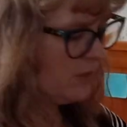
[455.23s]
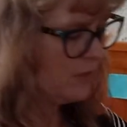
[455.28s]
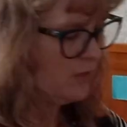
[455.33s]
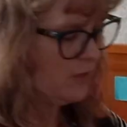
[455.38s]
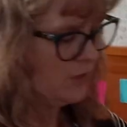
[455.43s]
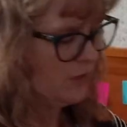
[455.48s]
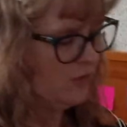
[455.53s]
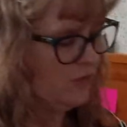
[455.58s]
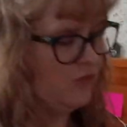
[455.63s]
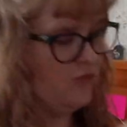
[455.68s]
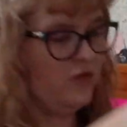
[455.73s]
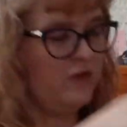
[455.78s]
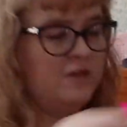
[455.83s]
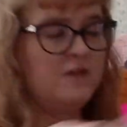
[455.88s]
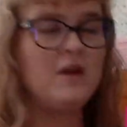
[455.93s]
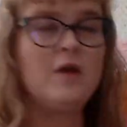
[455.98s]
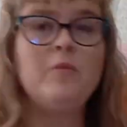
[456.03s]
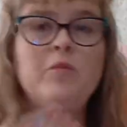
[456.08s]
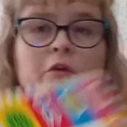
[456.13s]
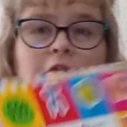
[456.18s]
she
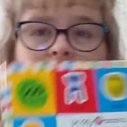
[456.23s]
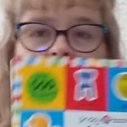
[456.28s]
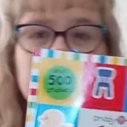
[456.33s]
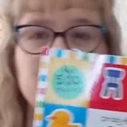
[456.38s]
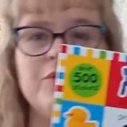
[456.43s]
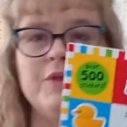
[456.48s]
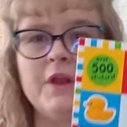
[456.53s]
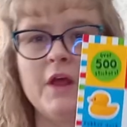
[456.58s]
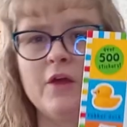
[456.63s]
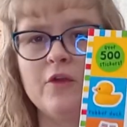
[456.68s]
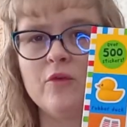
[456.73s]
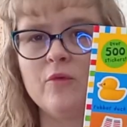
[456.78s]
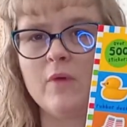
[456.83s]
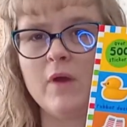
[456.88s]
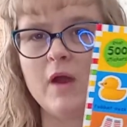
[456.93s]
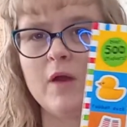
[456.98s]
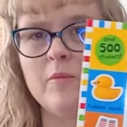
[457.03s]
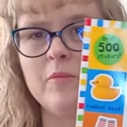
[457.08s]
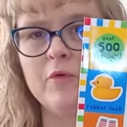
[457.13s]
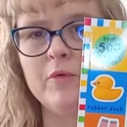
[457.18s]
has not pulled this one out in a
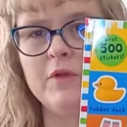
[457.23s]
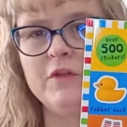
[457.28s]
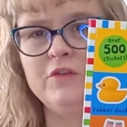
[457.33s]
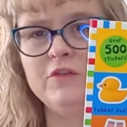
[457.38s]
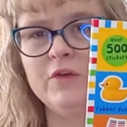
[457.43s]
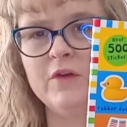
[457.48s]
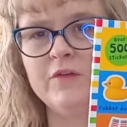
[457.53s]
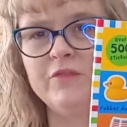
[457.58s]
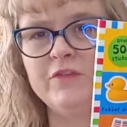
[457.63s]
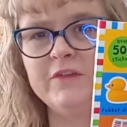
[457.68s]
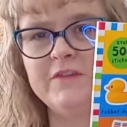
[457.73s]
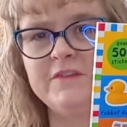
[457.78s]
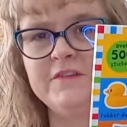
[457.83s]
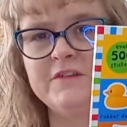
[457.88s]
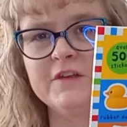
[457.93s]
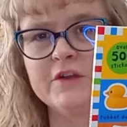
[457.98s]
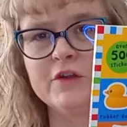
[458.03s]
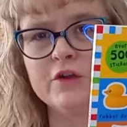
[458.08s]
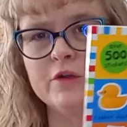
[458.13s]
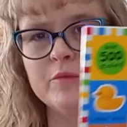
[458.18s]
while, but we do have this
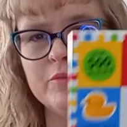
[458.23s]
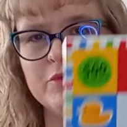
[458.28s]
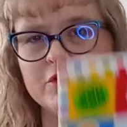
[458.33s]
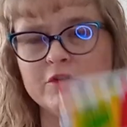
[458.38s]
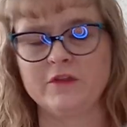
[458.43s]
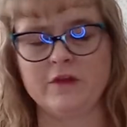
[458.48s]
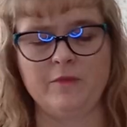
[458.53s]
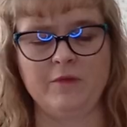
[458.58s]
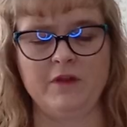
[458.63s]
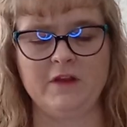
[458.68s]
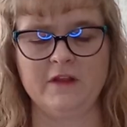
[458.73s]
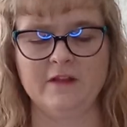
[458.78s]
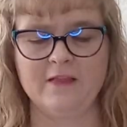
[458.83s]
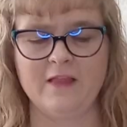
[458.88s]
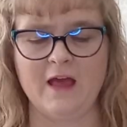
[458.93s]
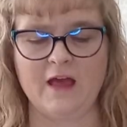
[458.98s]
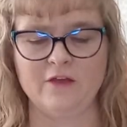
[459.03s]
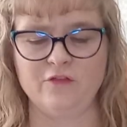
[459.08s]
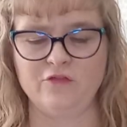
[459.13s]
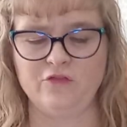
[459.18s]
sticker book that we did
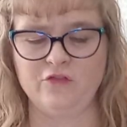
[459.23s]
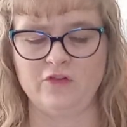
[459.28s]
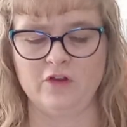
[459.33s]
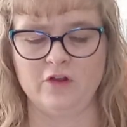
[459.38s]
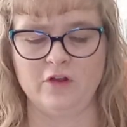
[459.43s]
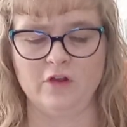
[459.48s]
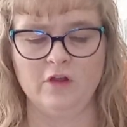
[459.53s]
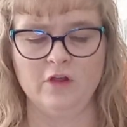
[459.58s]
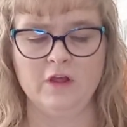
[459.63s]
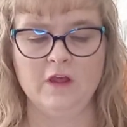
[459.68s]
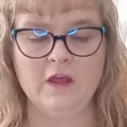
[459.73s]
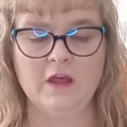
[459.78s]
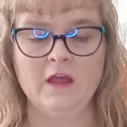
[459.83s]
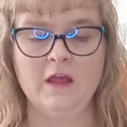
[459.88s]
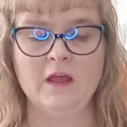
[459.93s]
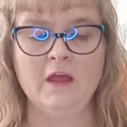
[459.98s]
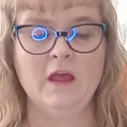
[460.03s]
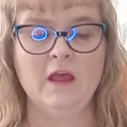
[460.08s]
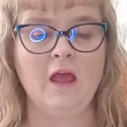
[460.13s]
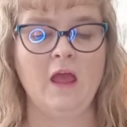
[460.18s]
last year.
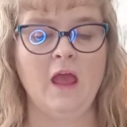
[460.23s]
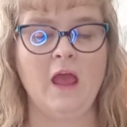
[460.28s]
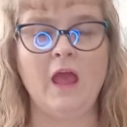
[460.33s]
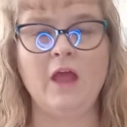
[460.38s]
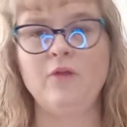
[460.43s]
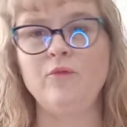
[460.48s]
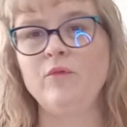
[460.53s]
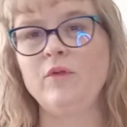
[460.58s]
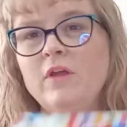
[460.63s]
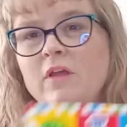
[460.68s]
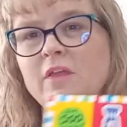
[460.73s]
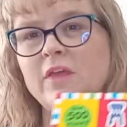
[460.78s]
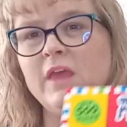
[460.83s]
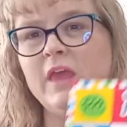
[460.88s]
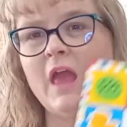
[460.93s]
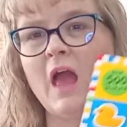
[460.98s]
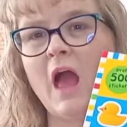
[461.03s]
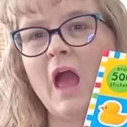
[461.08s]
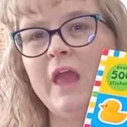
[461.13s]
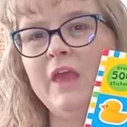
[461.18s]
And
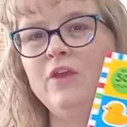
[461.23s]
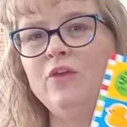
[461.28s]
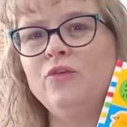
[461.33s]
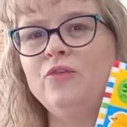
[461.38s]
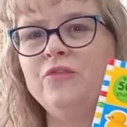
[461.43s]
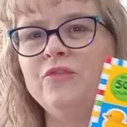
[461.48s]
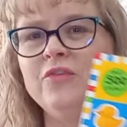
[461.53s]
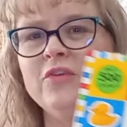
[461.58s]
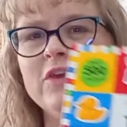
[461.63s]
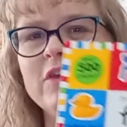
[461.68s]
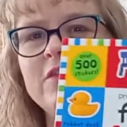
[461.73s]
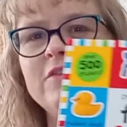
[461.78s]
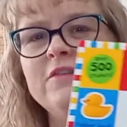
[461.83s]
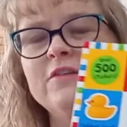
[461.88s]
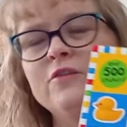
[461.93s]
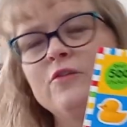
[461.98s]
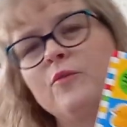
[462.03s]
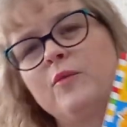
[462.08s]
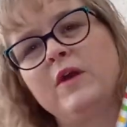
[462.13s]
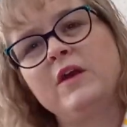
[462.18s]
really, I use these
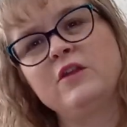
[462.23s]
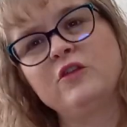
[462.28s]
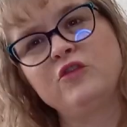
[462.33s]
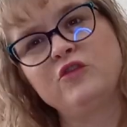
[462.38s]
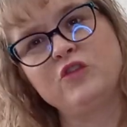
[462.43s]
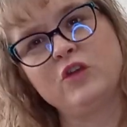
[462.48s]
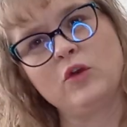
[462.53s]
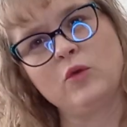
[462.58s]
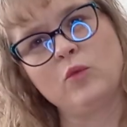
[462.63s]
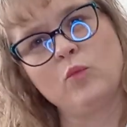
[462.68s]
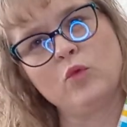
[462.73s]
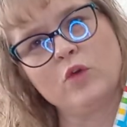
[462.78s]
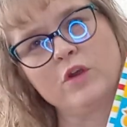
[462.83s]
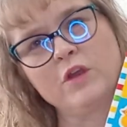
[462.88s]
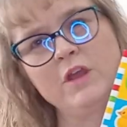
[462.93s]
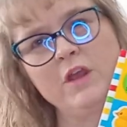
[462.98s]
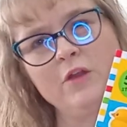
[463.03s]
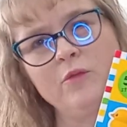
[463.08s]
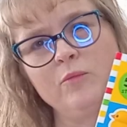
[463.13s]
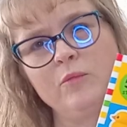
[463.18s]
as a way to start
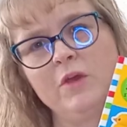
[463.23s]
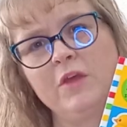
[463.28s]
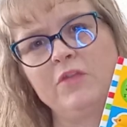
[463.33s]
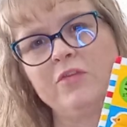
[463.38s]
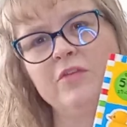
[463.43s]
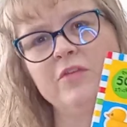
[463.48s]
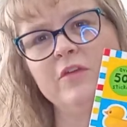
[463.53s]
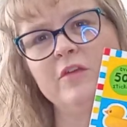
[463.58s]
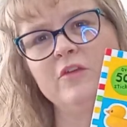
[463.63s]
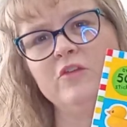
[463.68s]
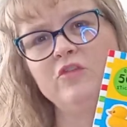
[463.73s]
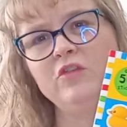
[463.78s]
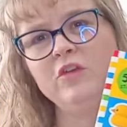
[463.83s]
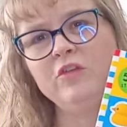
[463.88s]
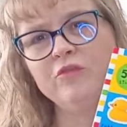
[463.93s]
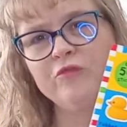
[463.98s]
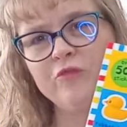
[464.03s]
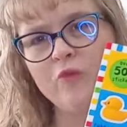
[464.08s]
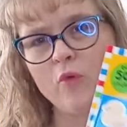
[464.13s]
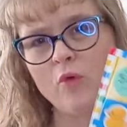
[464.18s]
working with,
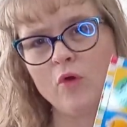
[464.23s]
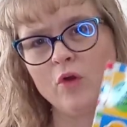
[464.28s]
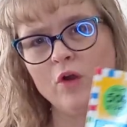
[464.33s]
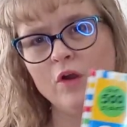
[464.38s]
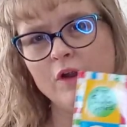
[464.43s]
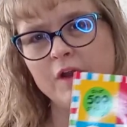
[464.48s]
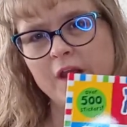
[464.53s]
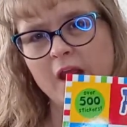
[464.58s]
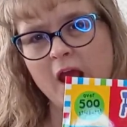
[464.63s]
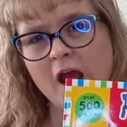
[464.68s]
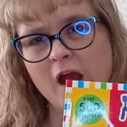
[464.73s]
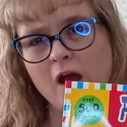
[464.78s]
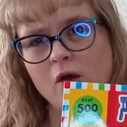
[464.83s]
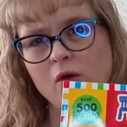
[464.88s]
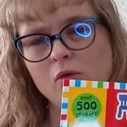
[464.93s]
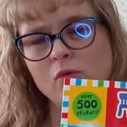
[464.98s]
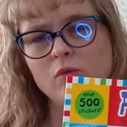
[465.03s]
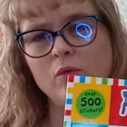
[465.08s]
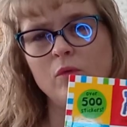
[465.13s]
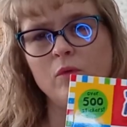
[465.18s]
she's 4
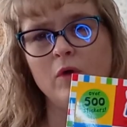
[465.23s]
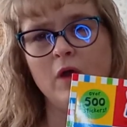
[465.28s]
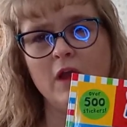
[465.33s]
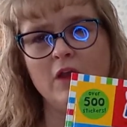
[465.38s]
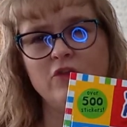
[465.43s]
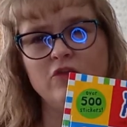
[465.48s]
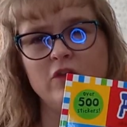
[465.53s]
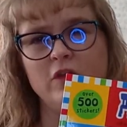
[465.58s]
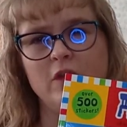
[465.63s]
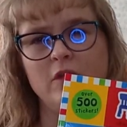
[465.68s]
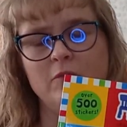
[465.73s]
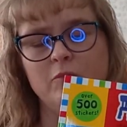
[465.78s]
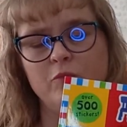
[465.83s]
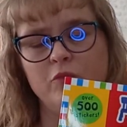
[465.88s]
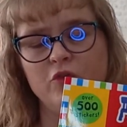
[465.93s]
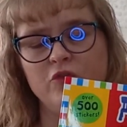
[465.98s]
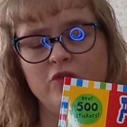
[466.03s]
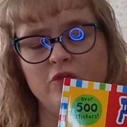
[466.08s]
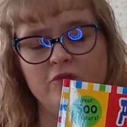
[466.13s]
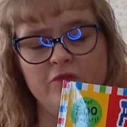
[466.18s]
now, actually
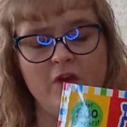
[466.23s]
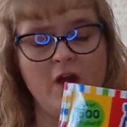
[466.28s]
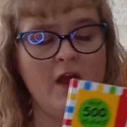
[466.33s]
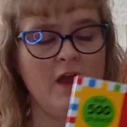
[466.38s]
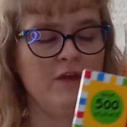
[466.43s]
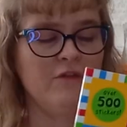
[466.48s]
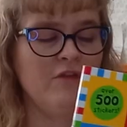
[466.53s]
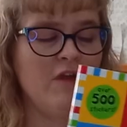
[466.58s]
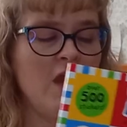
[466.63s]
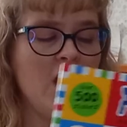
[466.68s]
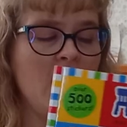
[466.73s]
Christian 5.